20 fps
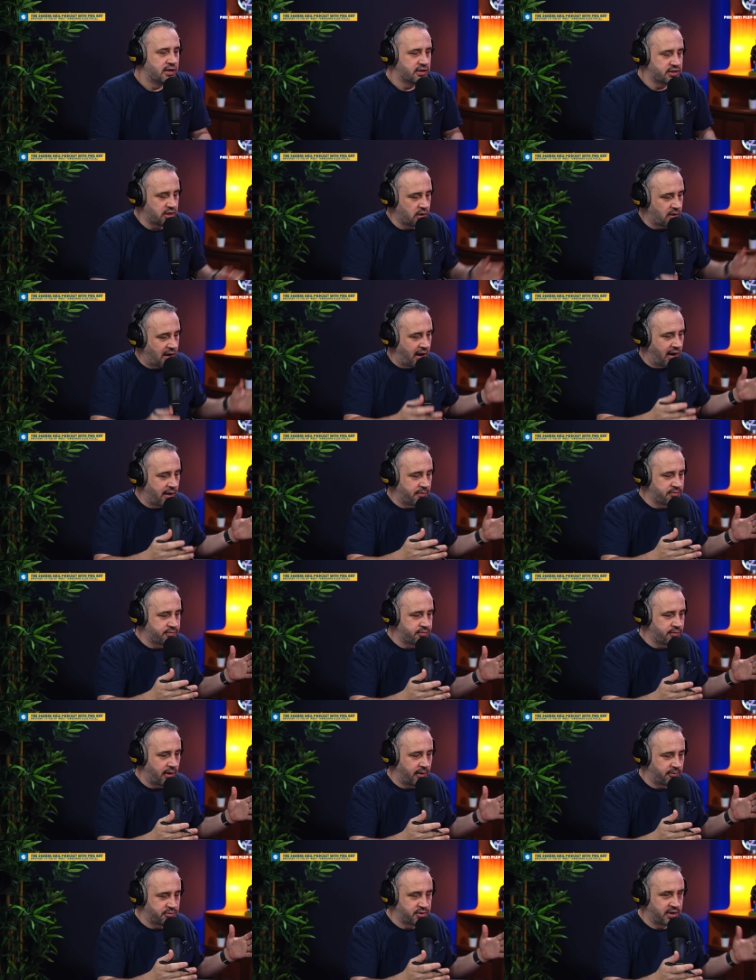So I'm
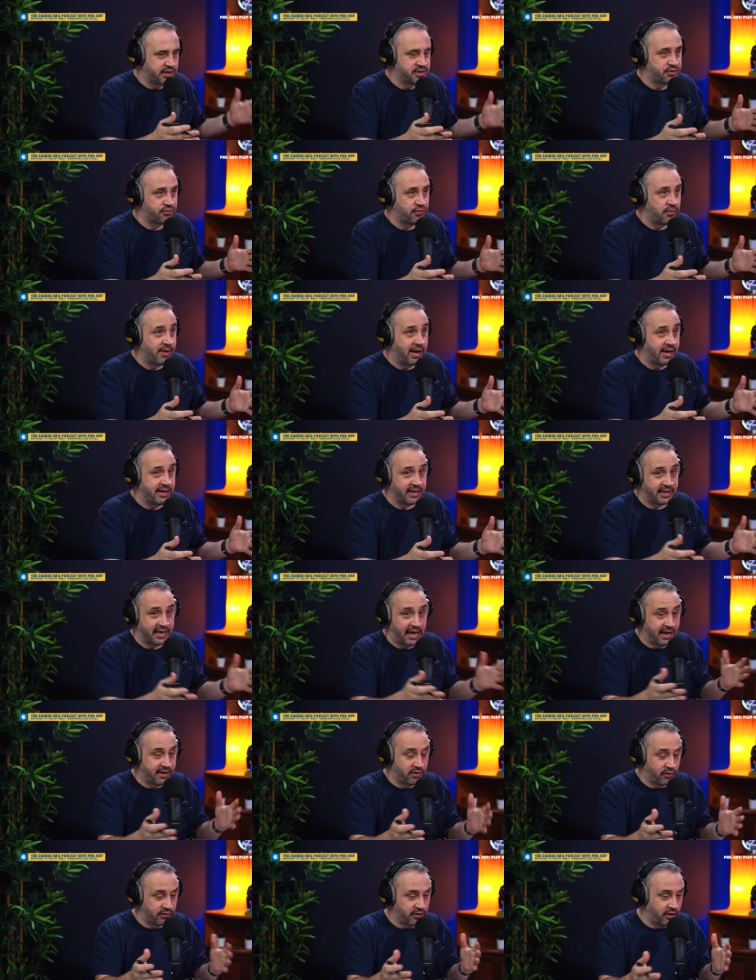I'm trying to remain
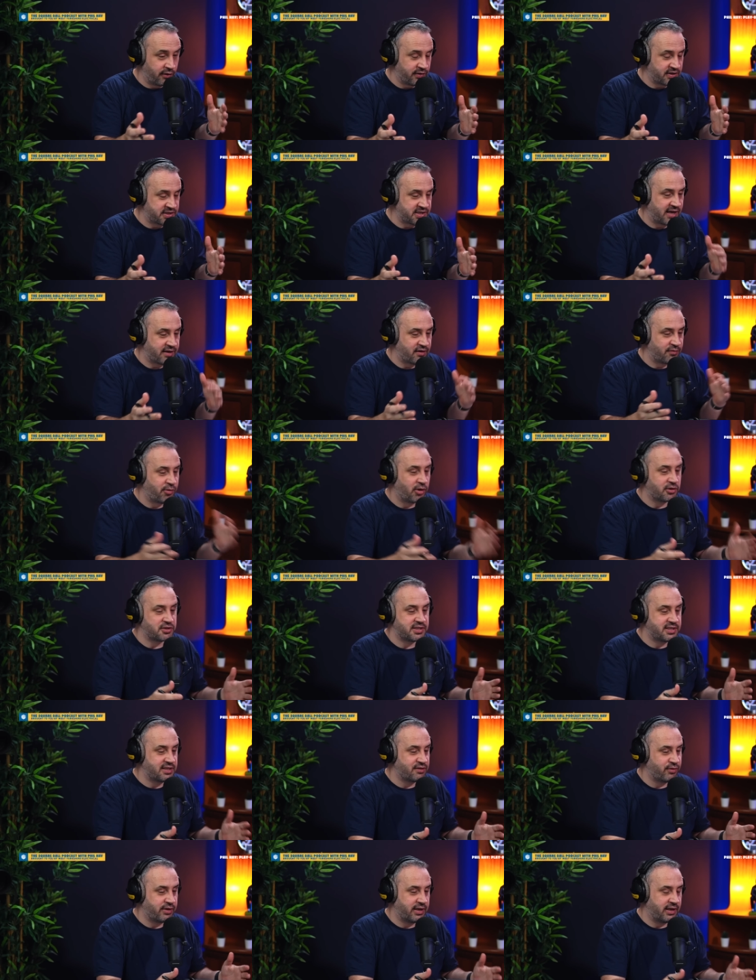again on the on the side of
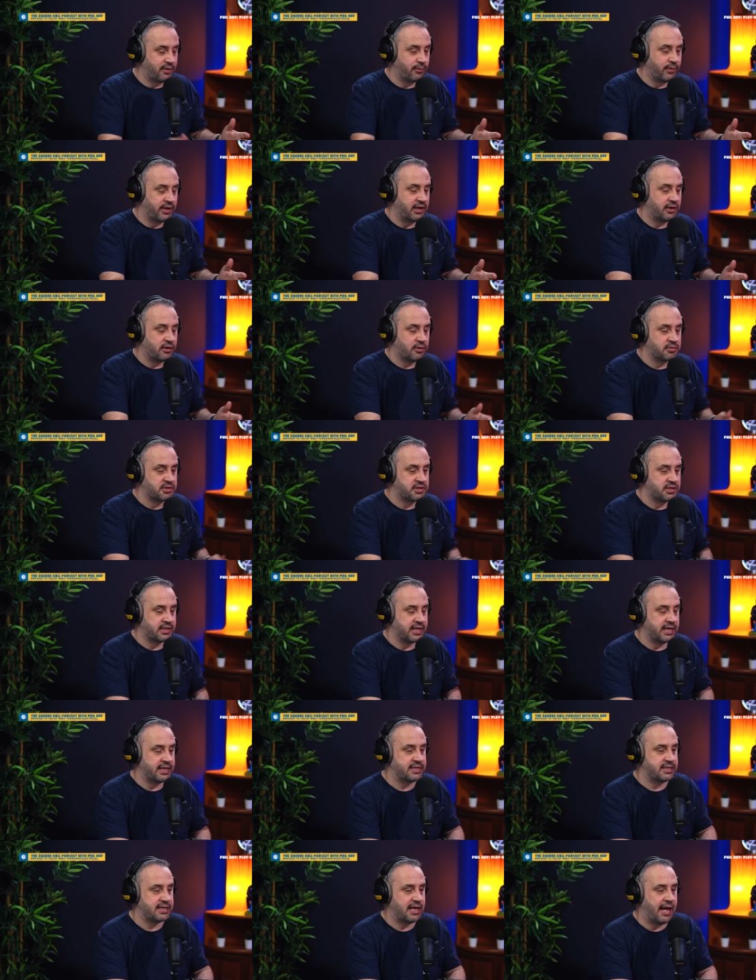positive when it when it comes to
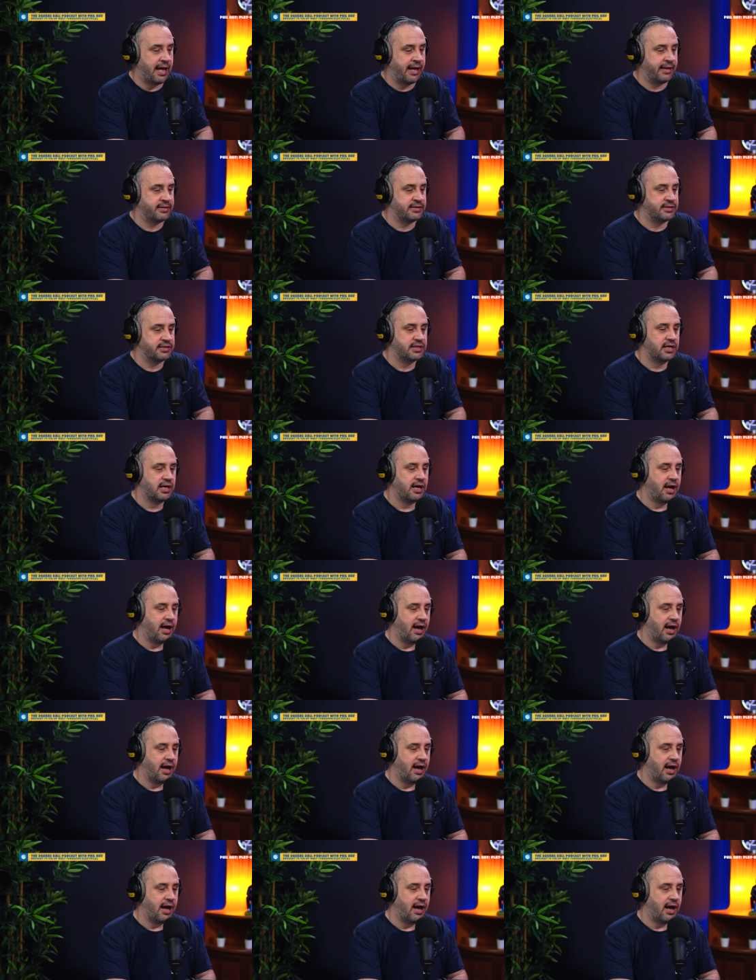this, and